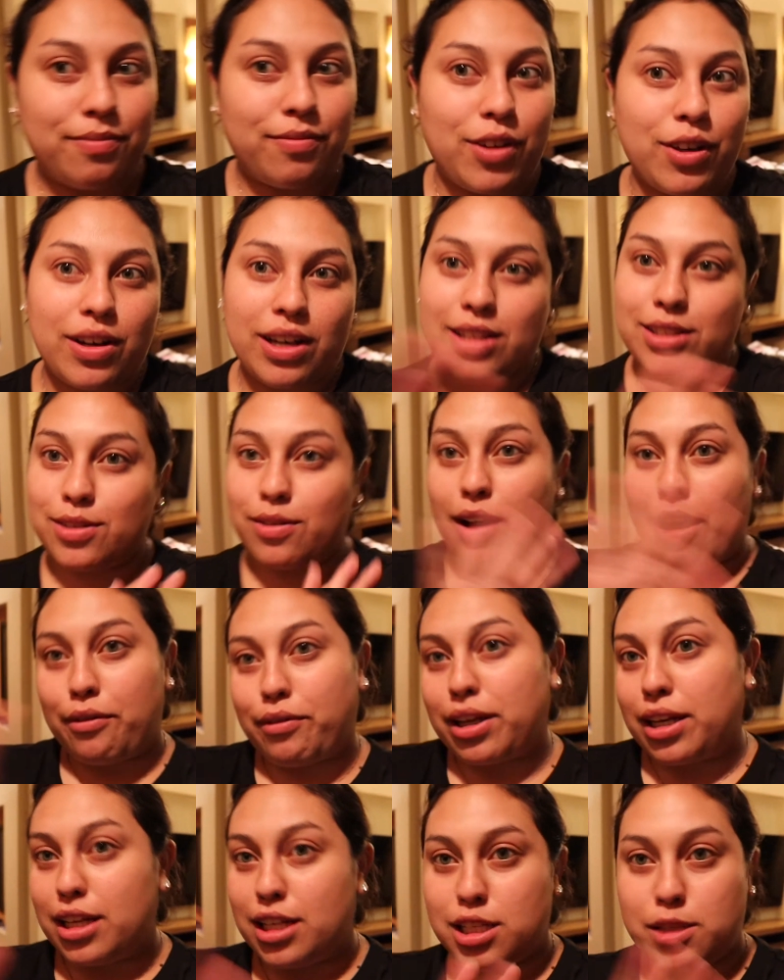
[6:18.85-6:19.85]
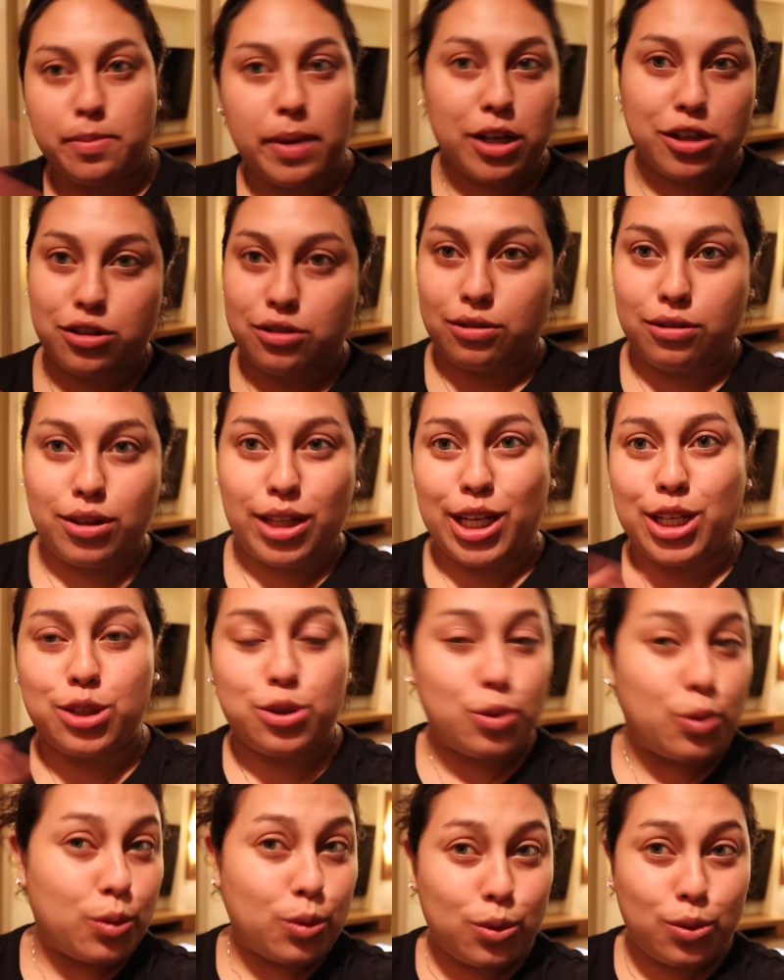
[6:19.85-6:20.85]
if you guys don't have any special like
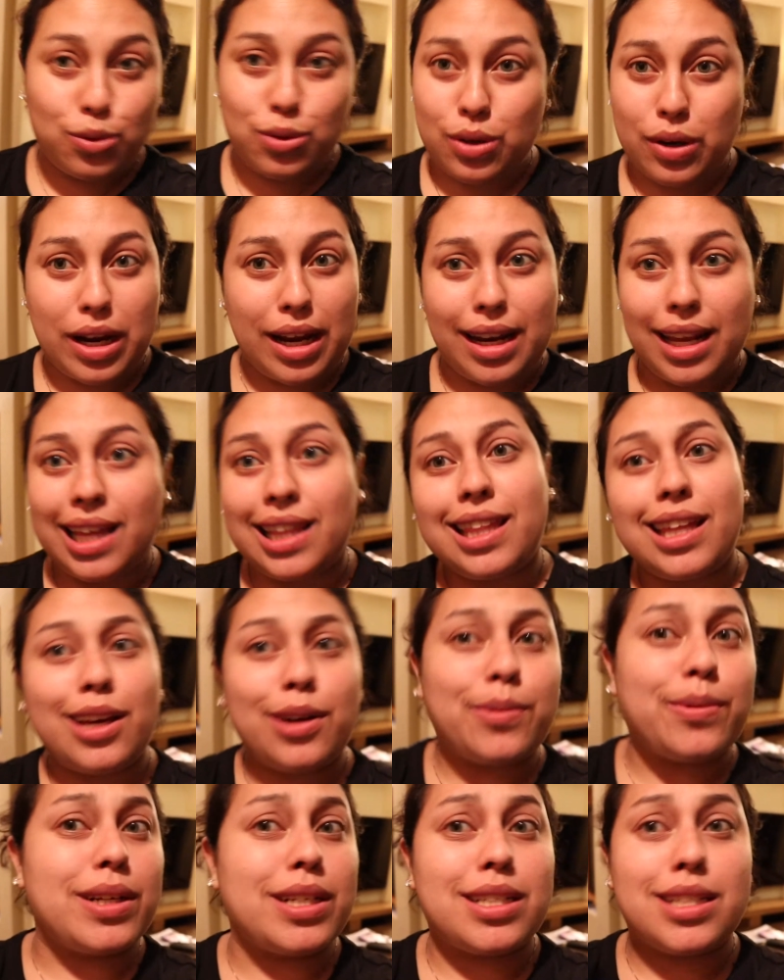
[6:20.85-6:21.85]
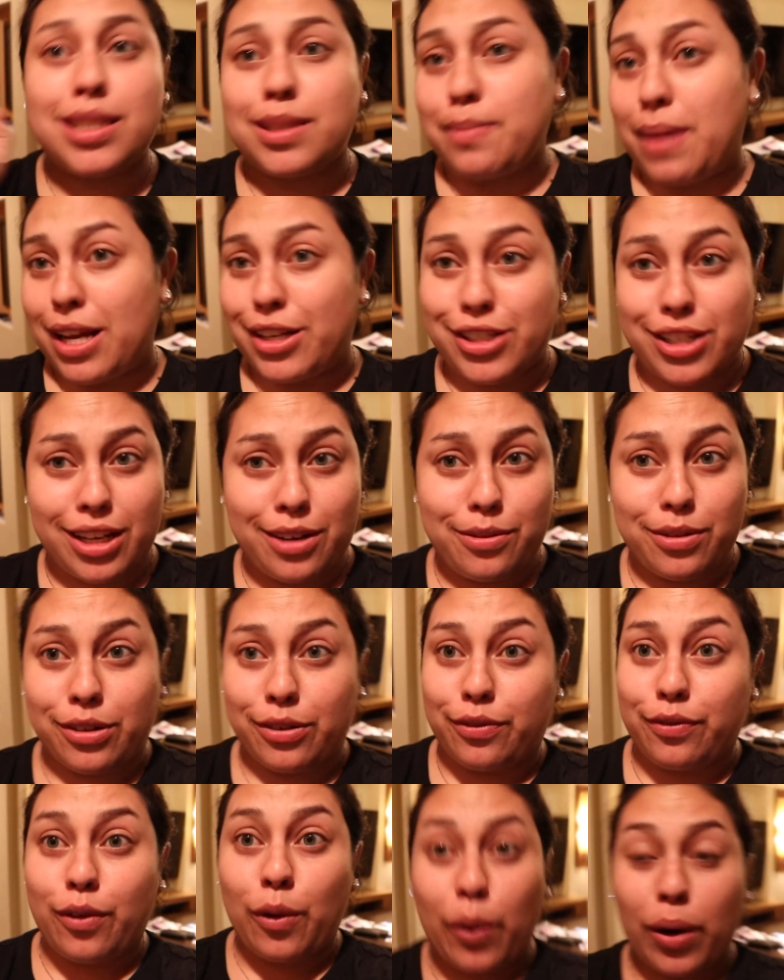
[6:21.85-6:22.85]
tools or anything, we're just smashing it with a
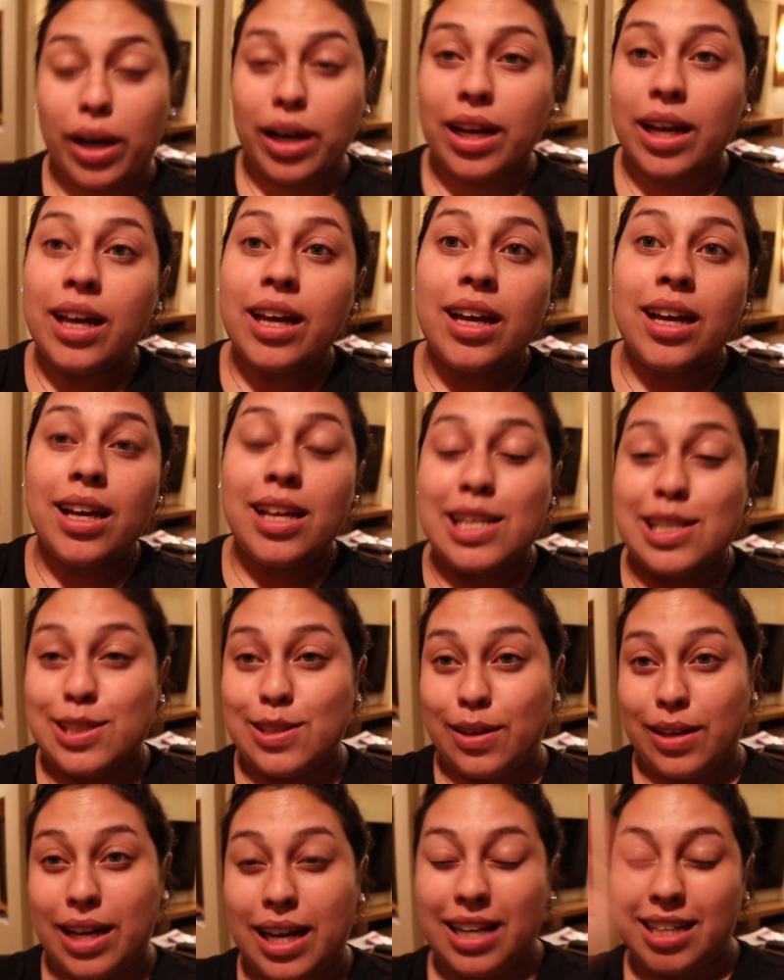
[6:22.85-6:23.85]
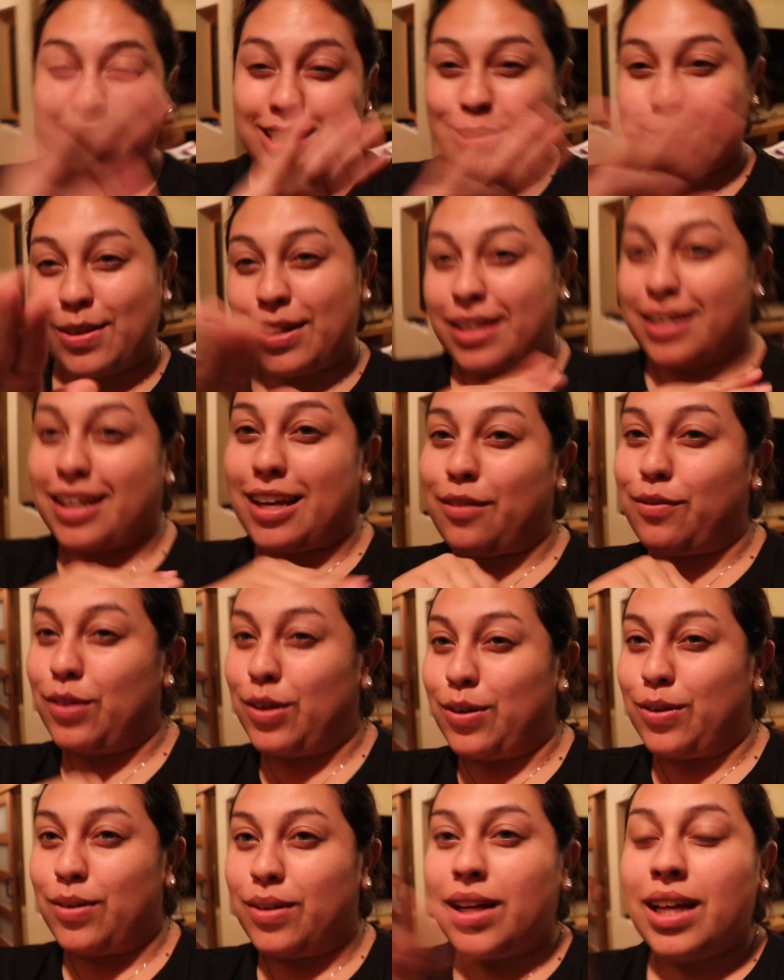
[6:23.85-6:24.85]
fork. So I kind of just wanted to give
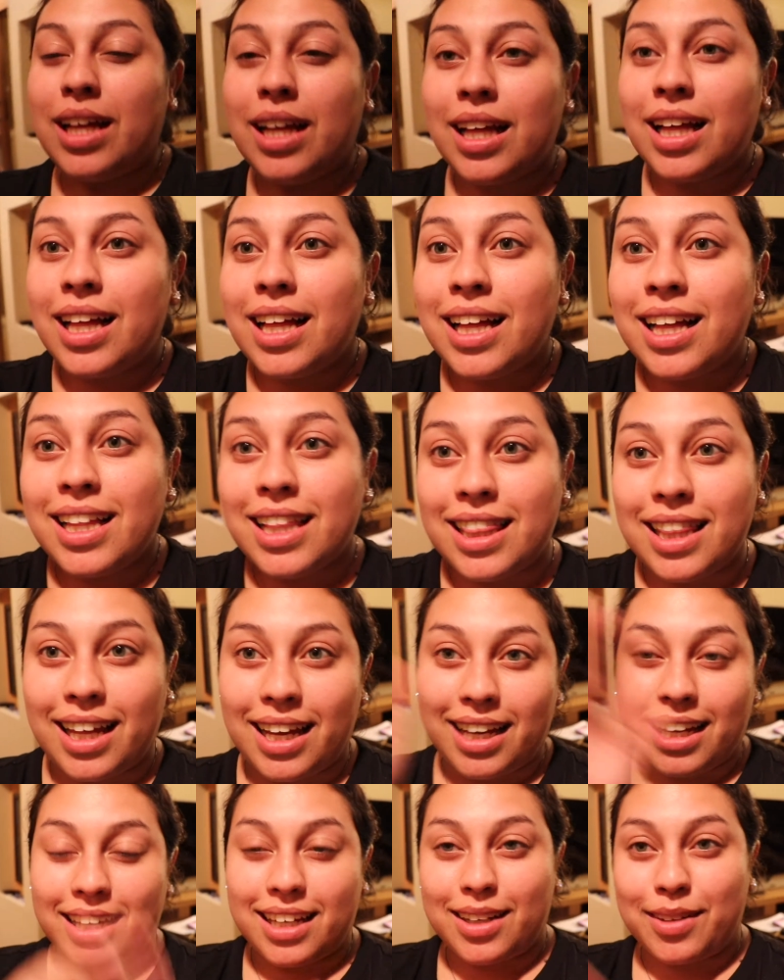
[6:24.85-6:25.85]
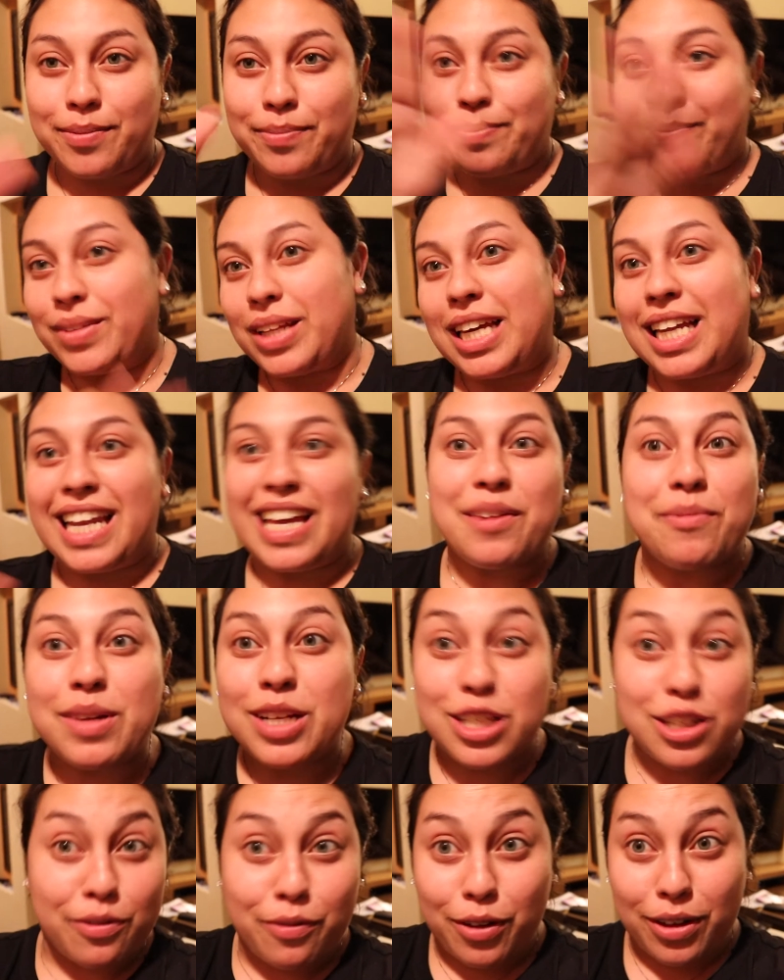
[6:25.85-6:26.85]
you like an
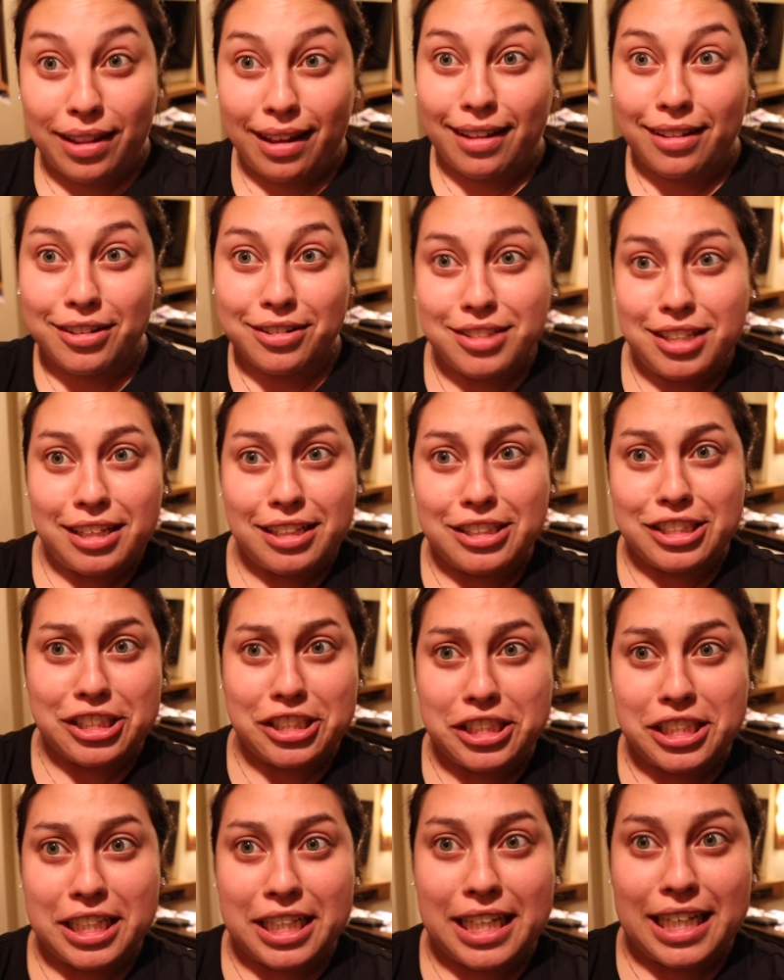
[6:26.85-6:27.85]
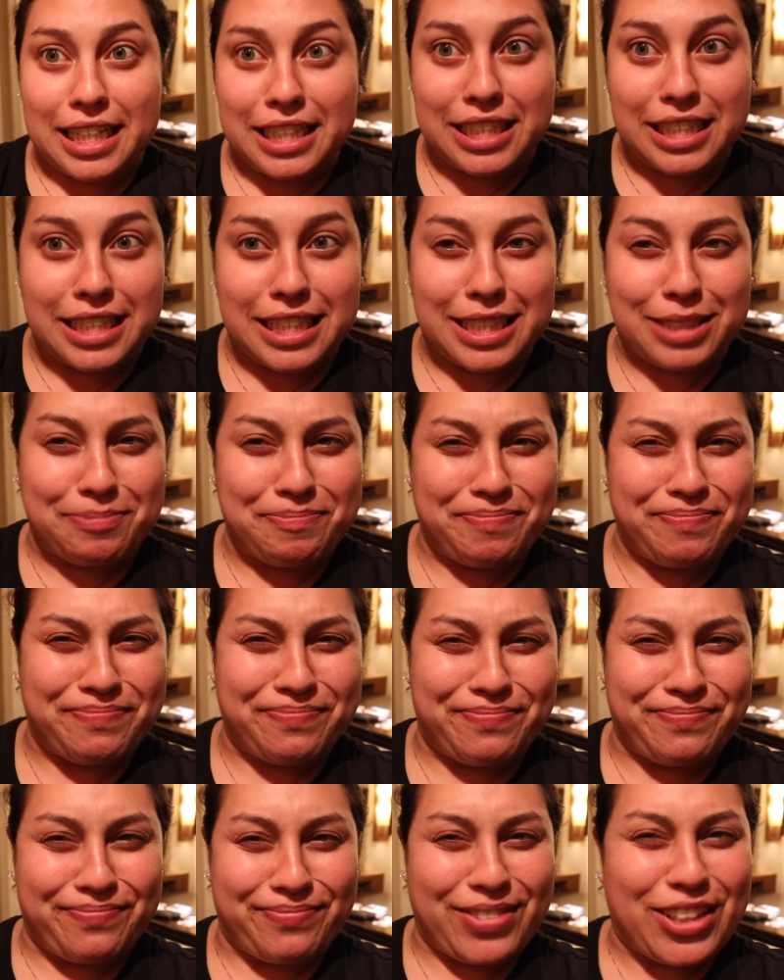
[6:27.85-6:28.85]
image of what that looks like, just in case.
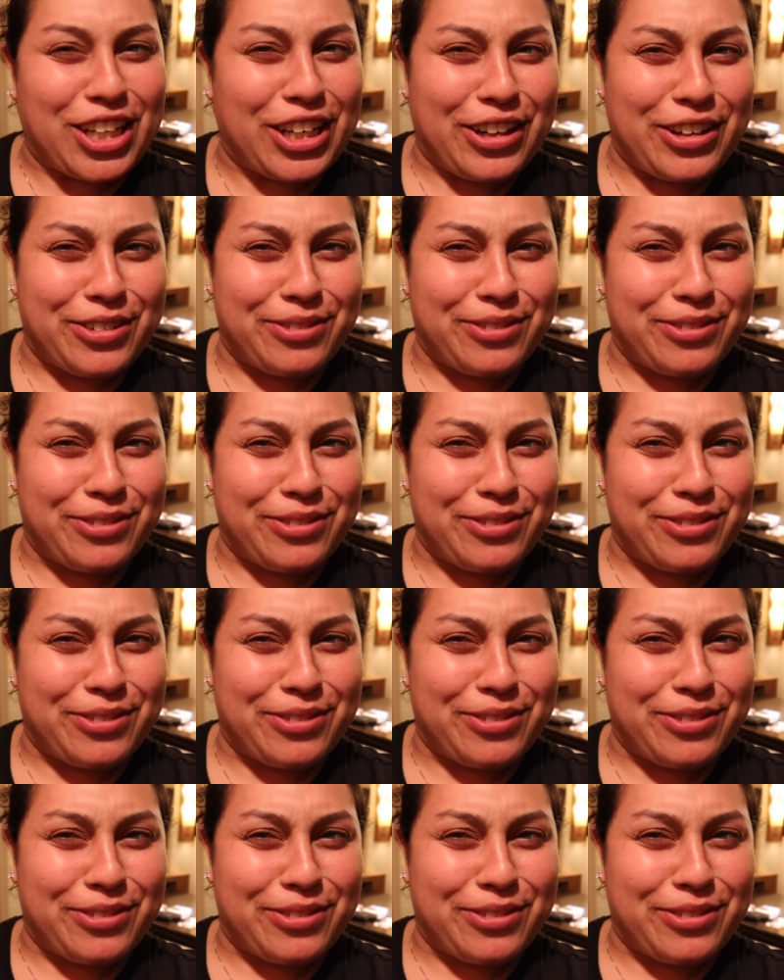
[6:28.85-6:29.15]
Yeah,